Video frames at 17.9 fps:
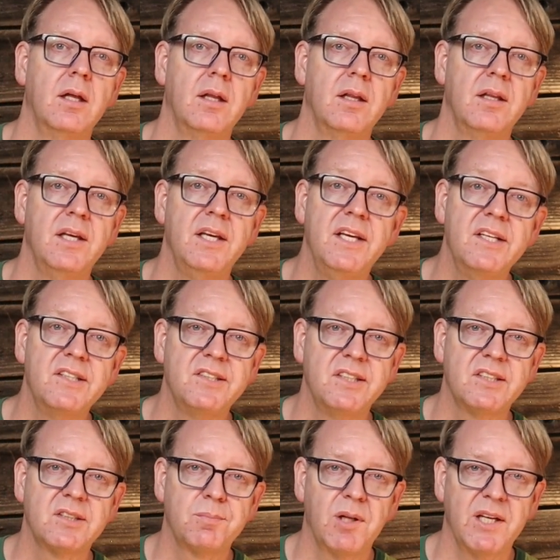The
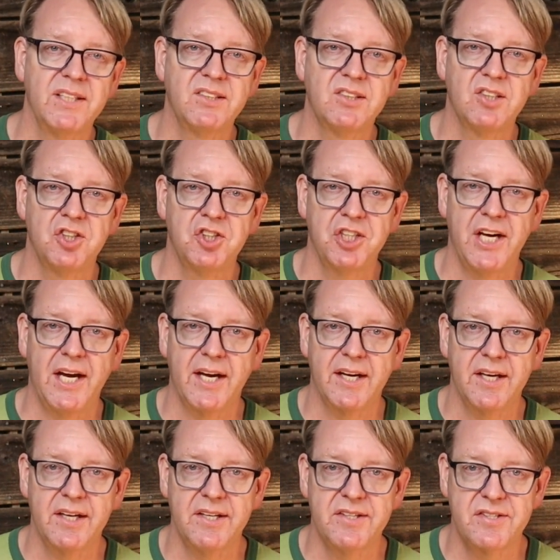easiest place to
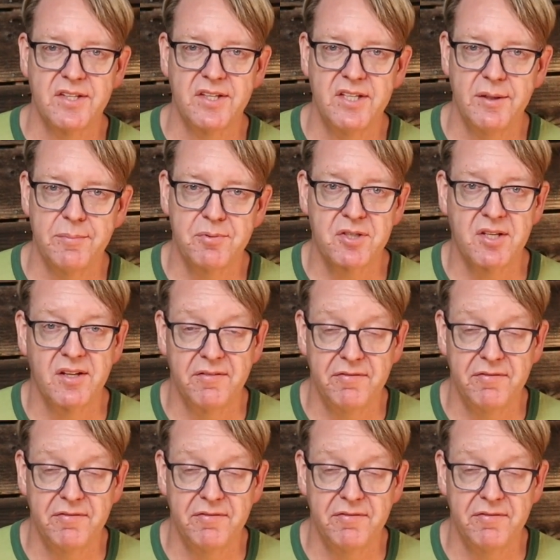check is the tips of the